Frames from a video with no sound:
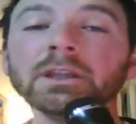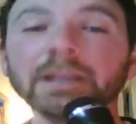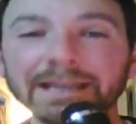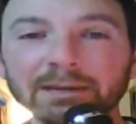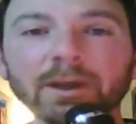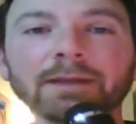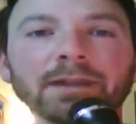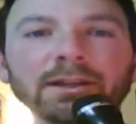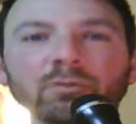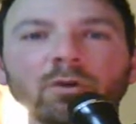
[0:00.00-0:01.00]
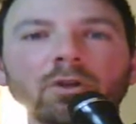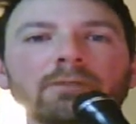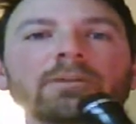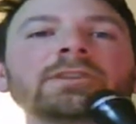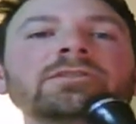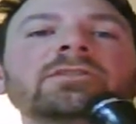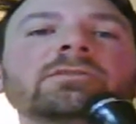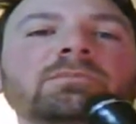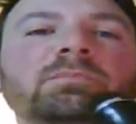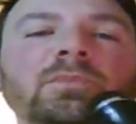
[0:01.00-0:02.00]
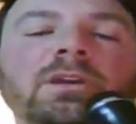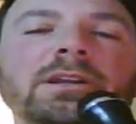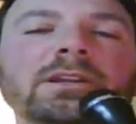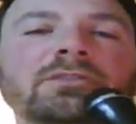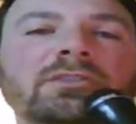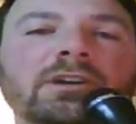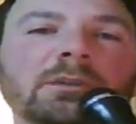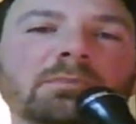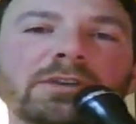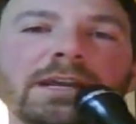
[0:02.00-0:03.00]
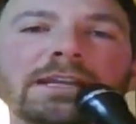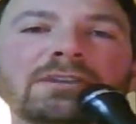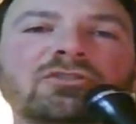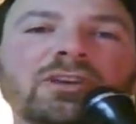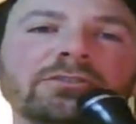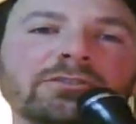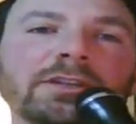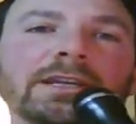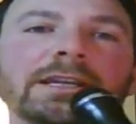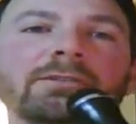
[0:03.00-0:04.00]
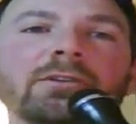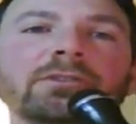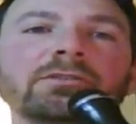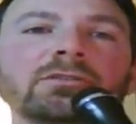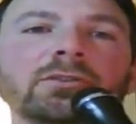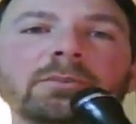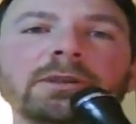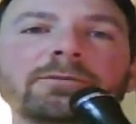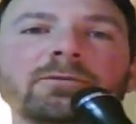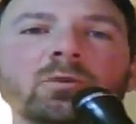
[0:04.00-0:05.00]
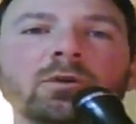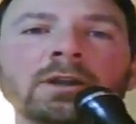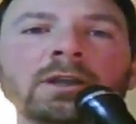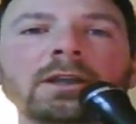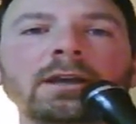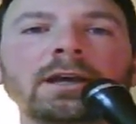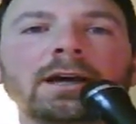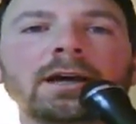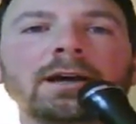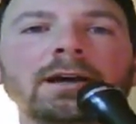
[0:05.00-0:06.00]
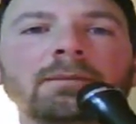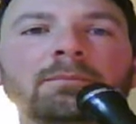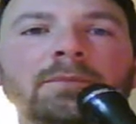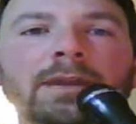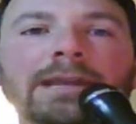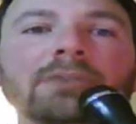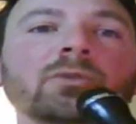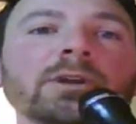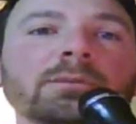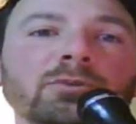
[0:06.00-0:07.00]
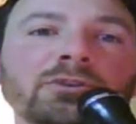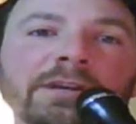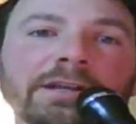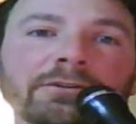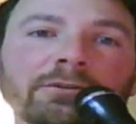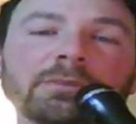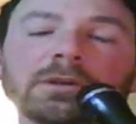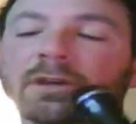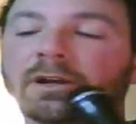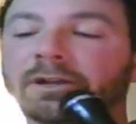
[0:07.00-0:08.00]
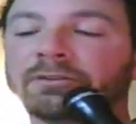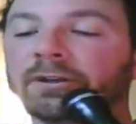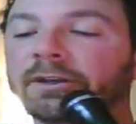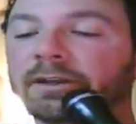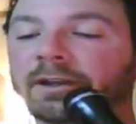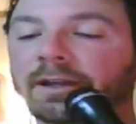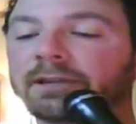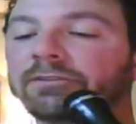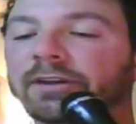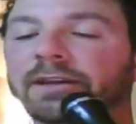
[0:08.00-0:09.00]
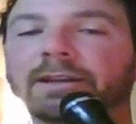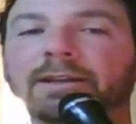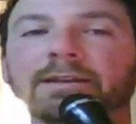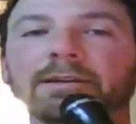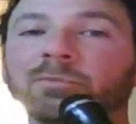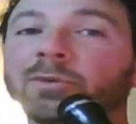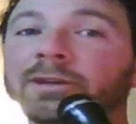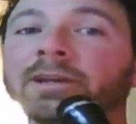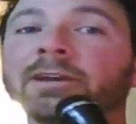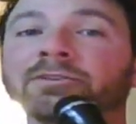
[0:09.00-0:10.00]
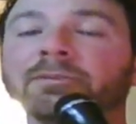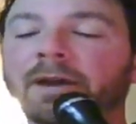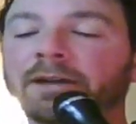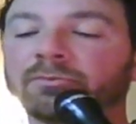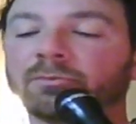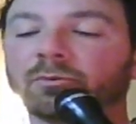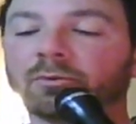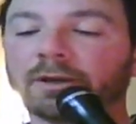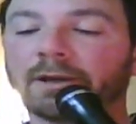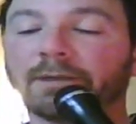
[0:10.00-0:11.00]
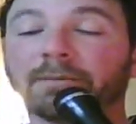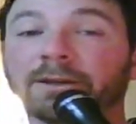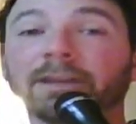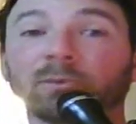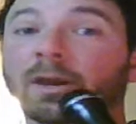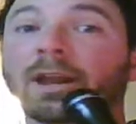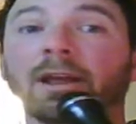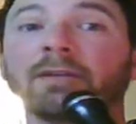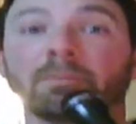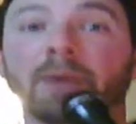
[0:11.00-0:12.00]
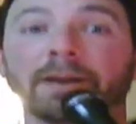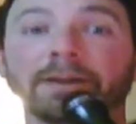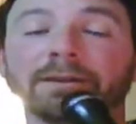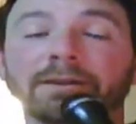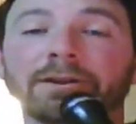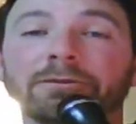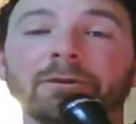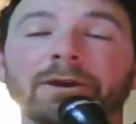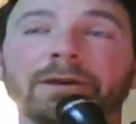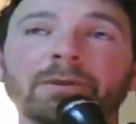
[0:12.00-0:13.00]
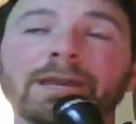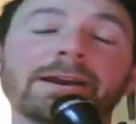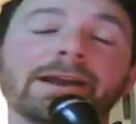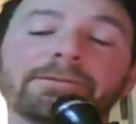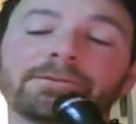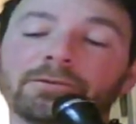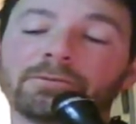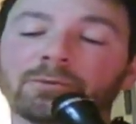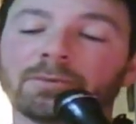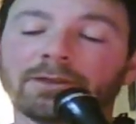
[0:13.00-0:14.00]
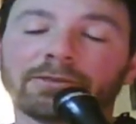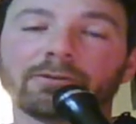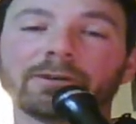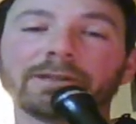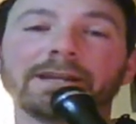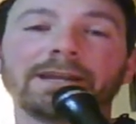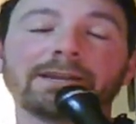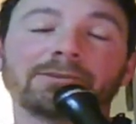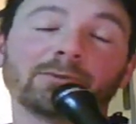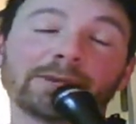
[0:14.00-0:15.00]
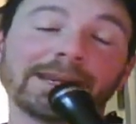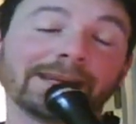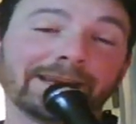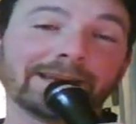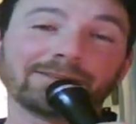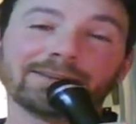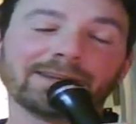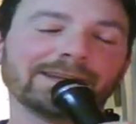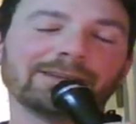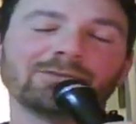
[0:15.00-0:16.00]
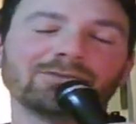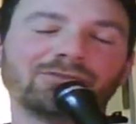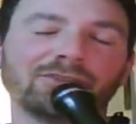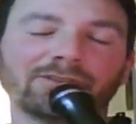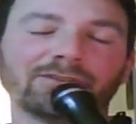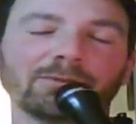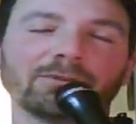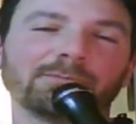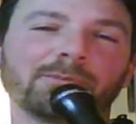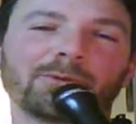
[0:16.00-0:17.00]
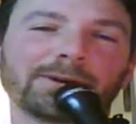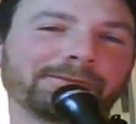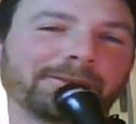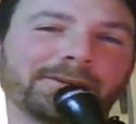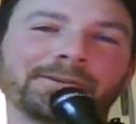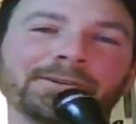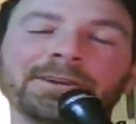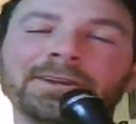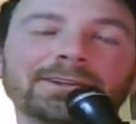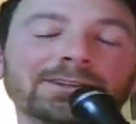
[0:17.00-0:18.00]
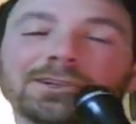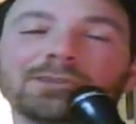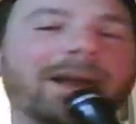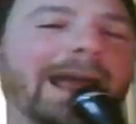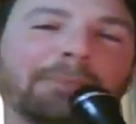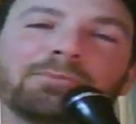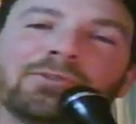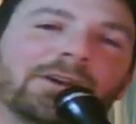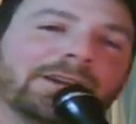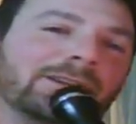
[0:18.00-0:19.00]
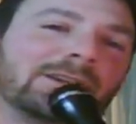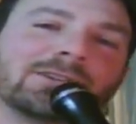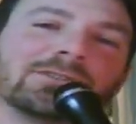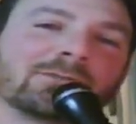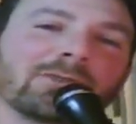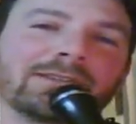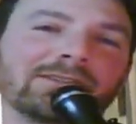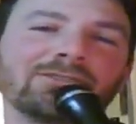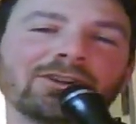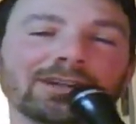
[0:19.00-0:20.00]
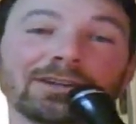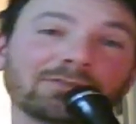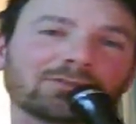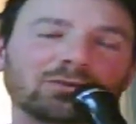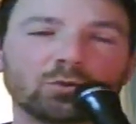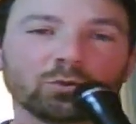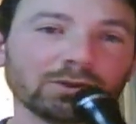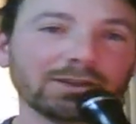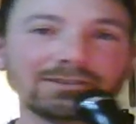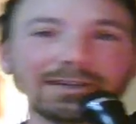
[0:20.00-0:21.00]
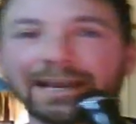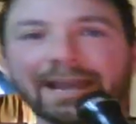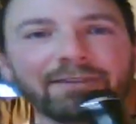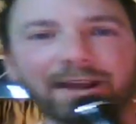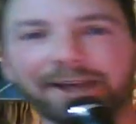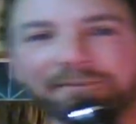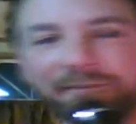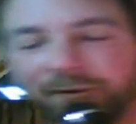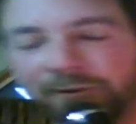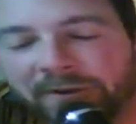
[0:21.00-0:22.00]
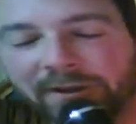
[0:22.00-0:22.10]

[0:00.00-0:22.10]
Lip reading: Anyway, let's roll over. This isn't necessarily pertaining just to the Evo. This is going to be for Android in particular because, like I said, they're pretty customizable, and that's what I love about it. We had an iPhone for about 28 days, and it was just the most boring phone. You could do apps on it. You could do some crazy junk. It looks cool. You could say you have an iPhone.